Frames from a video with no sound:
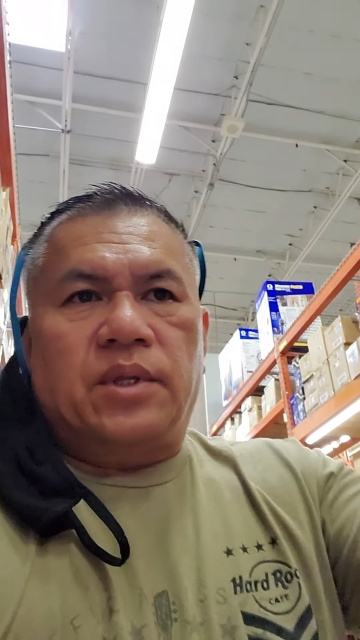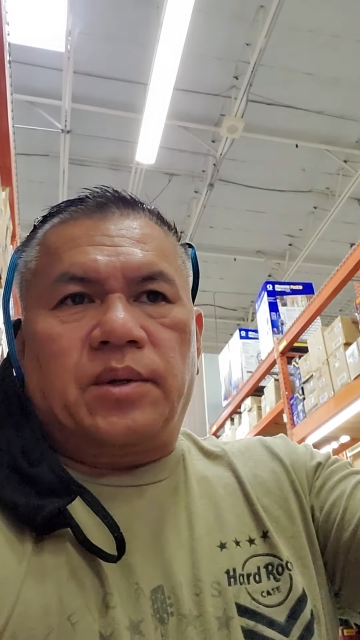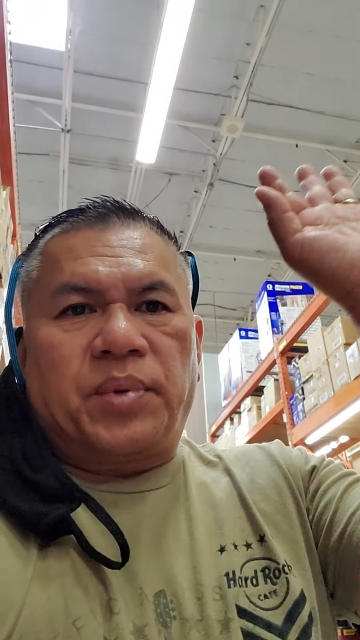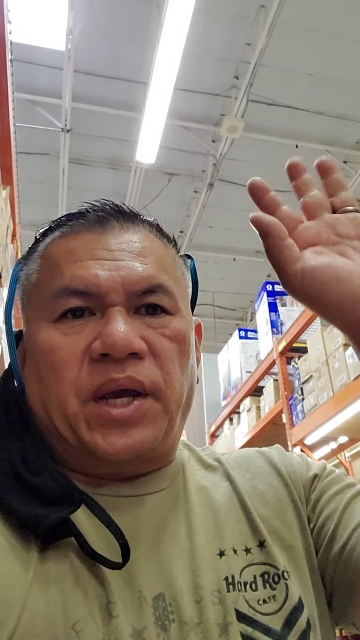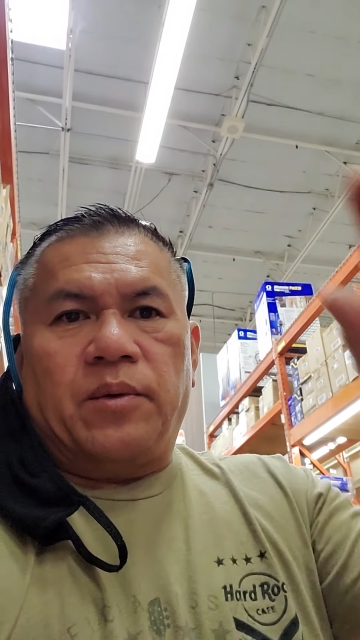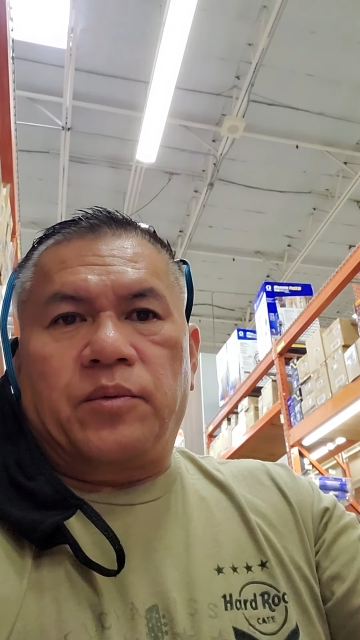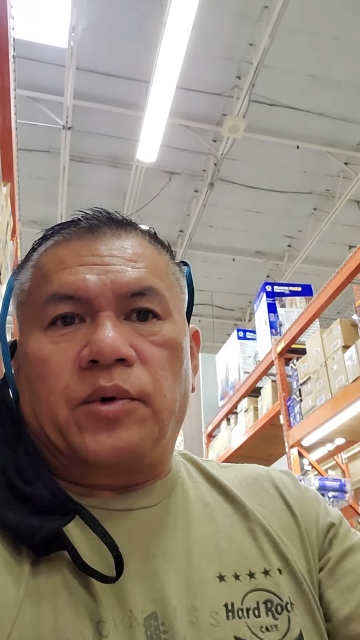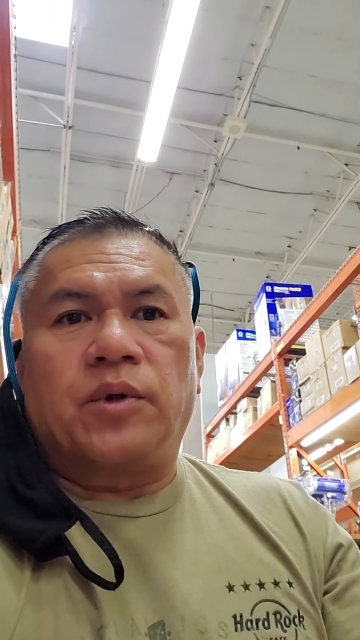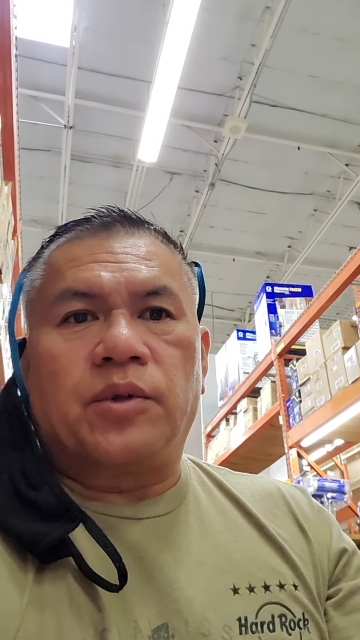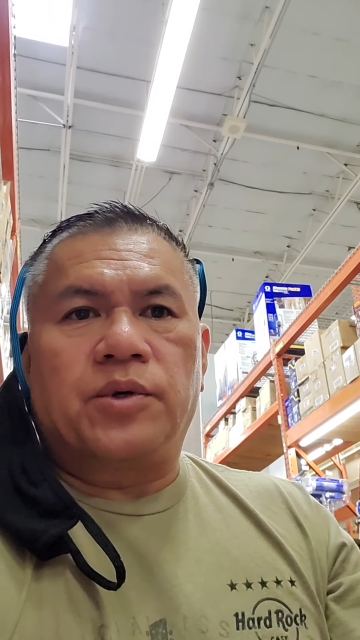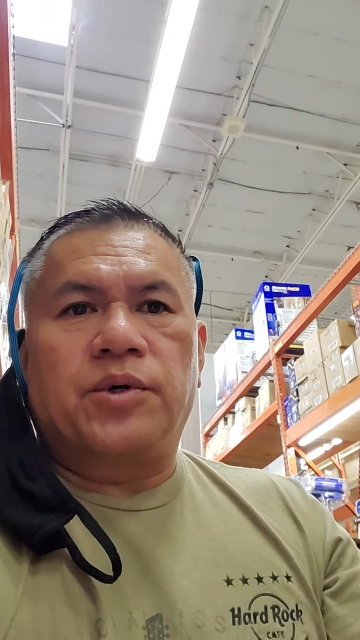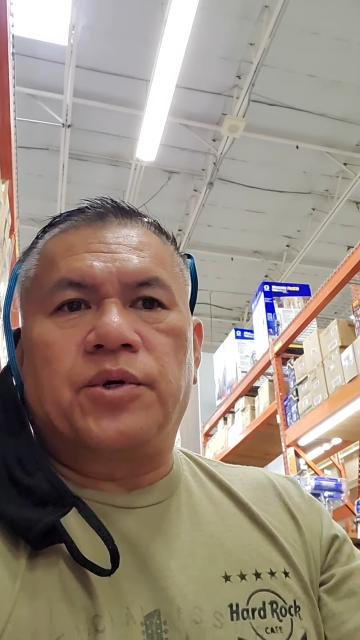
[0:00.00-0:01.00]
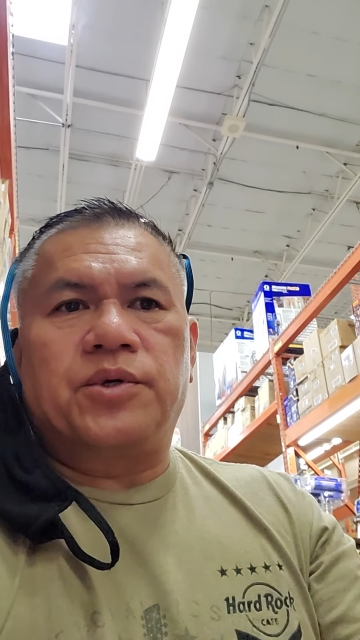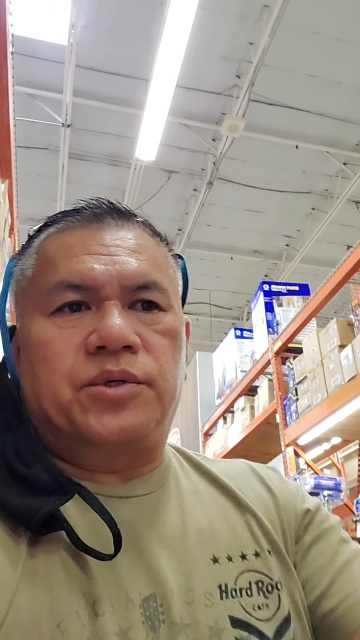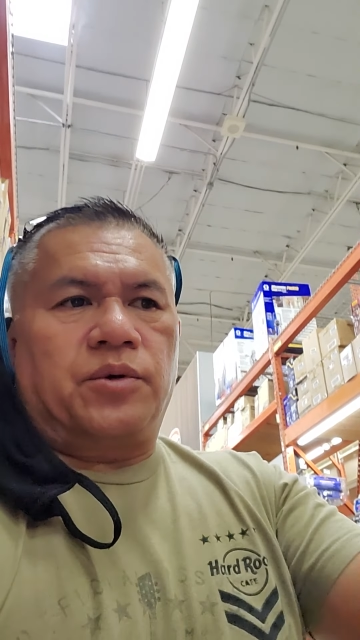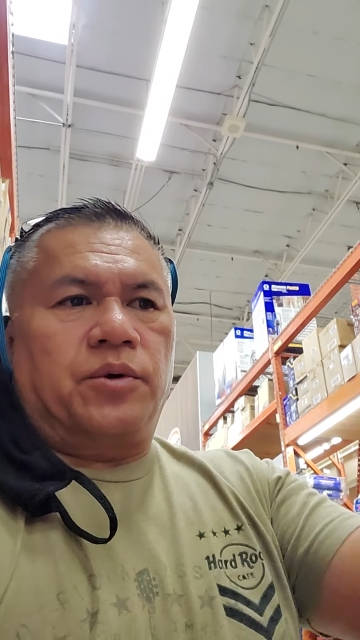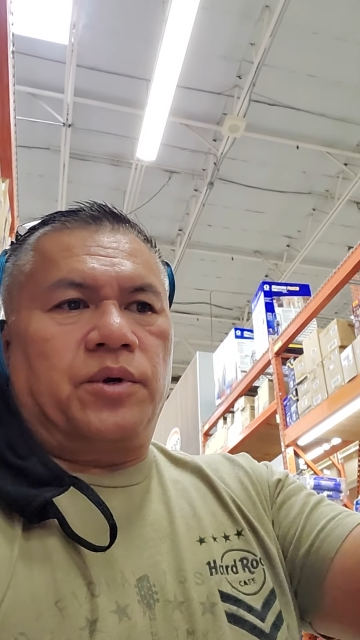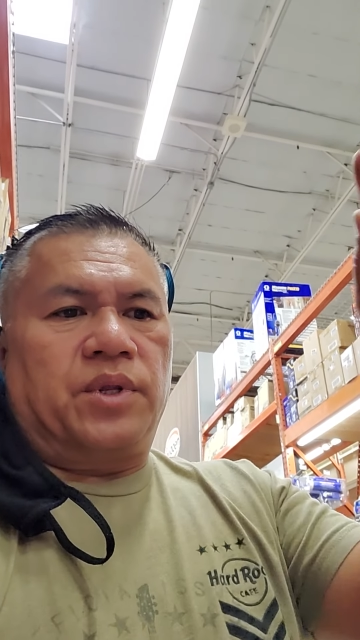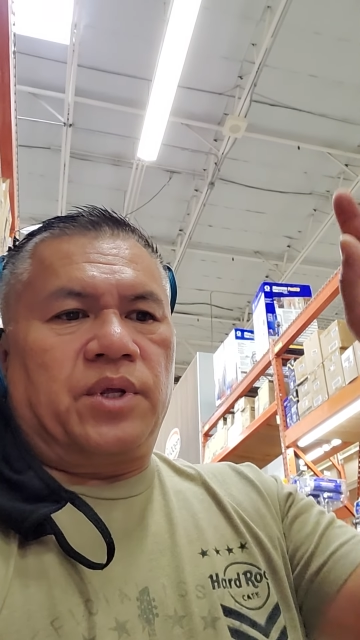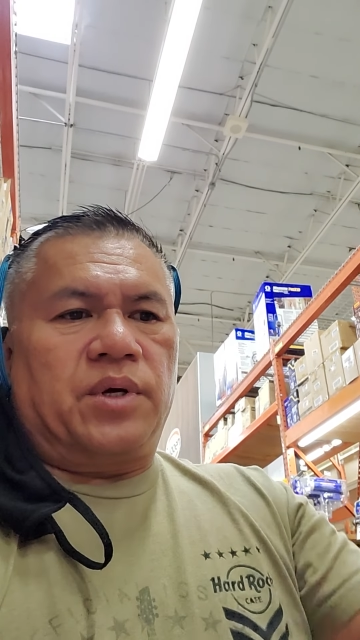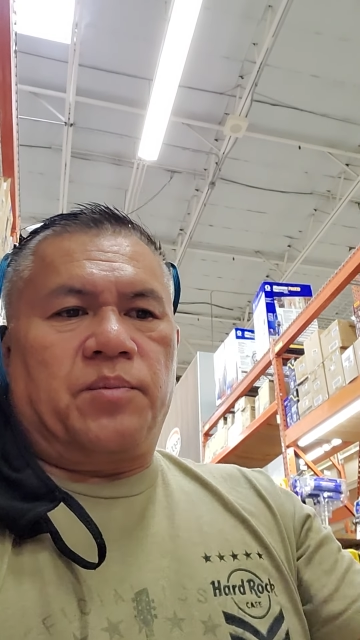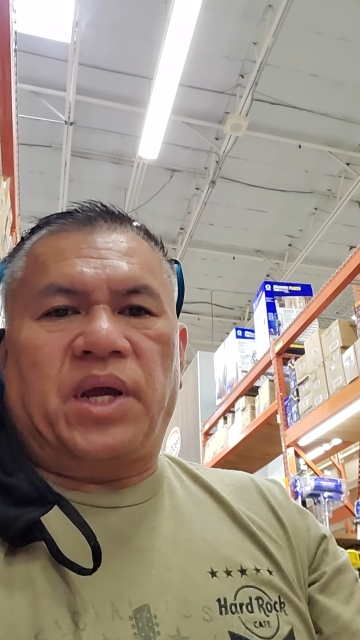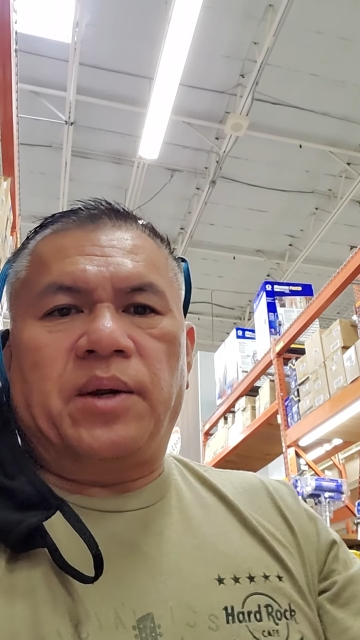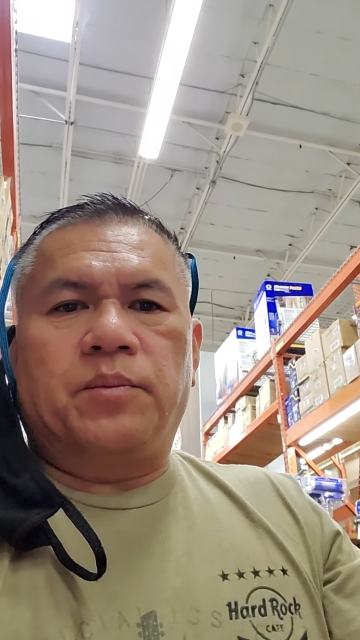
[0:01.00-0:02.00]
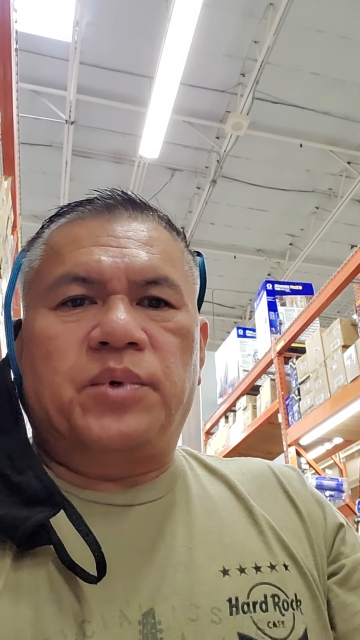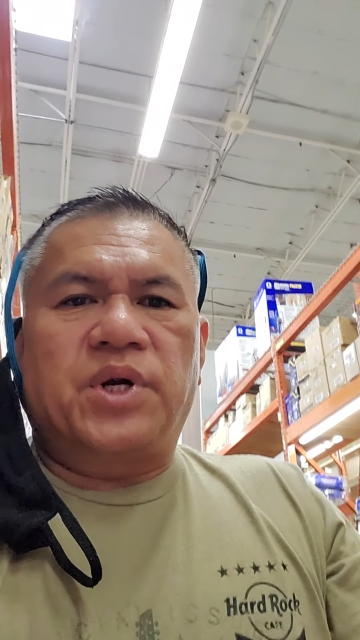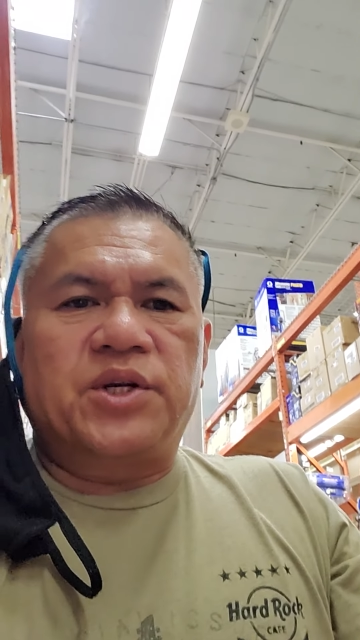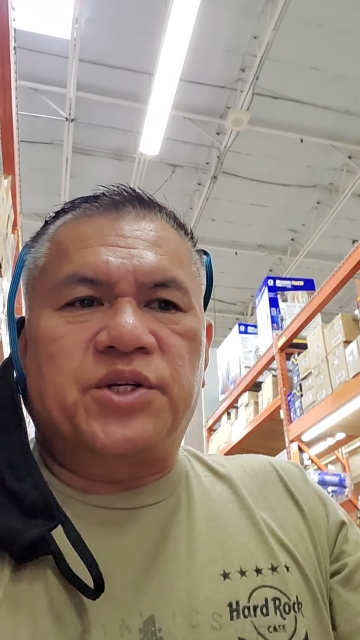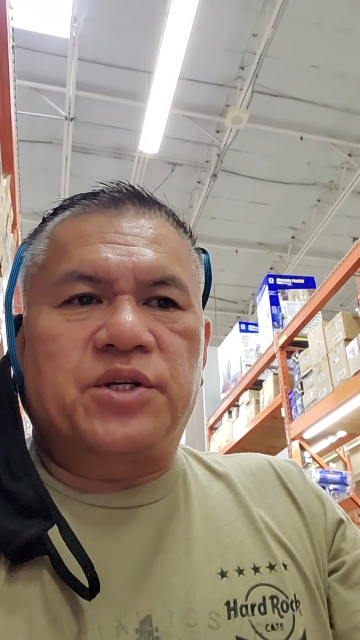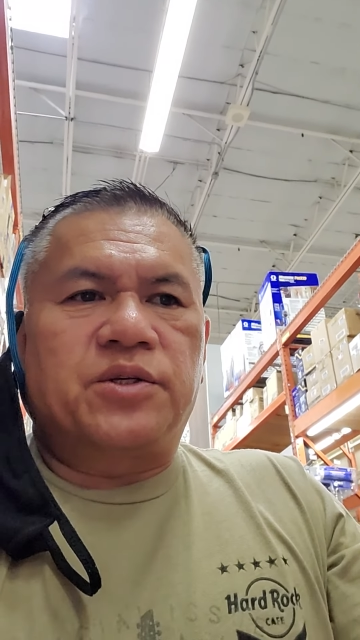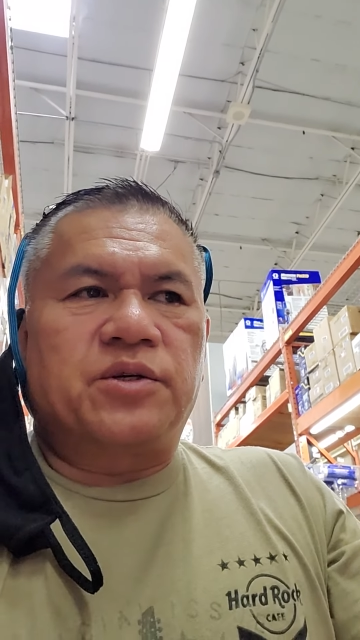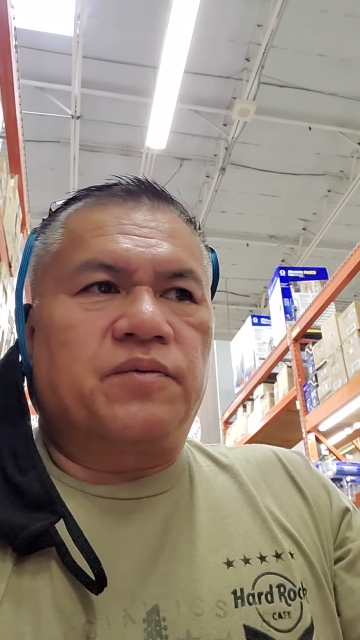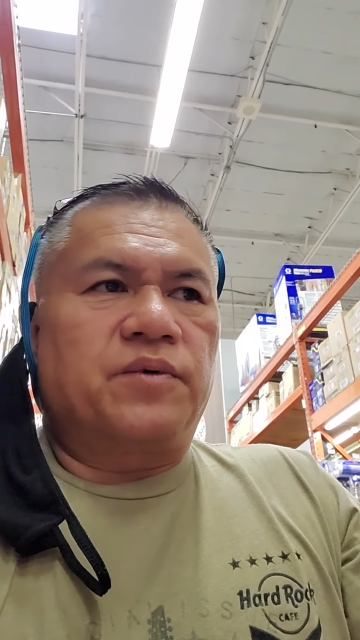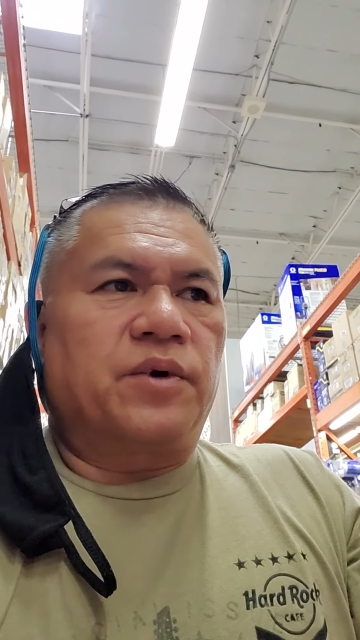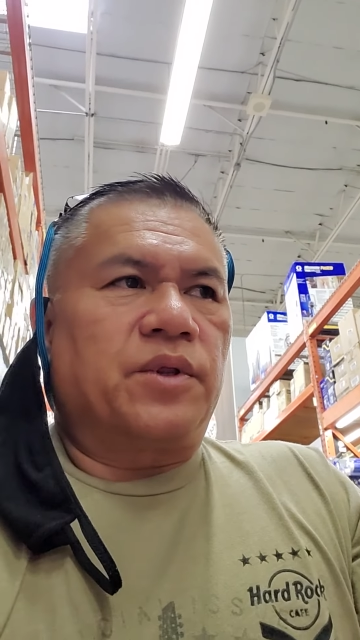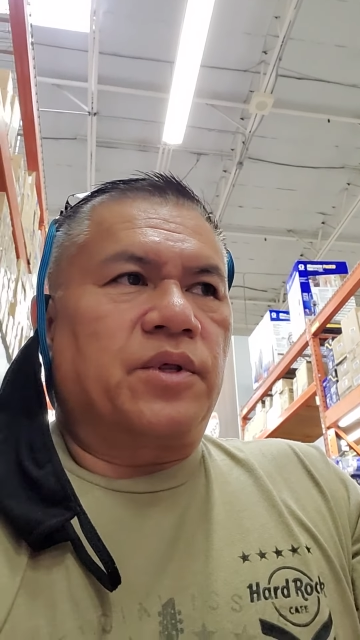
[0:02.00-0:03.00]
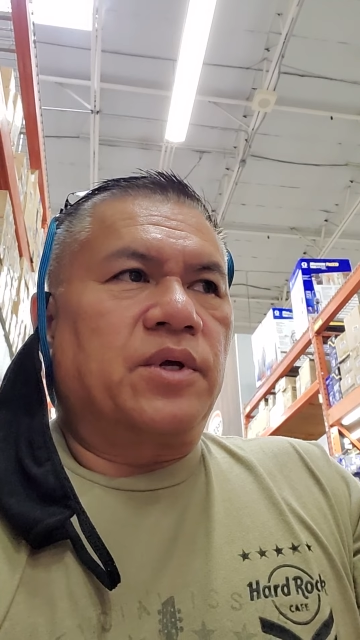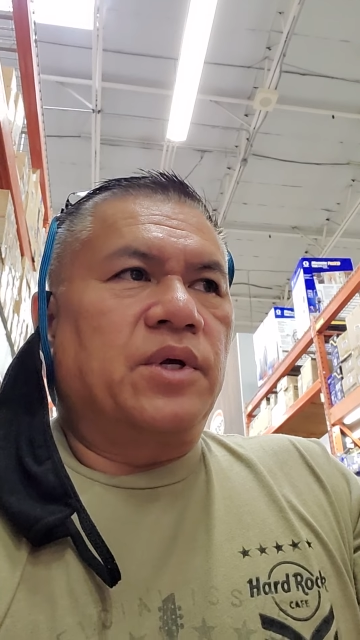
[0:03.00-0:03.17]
paint rollers or the paintbrush and so forth.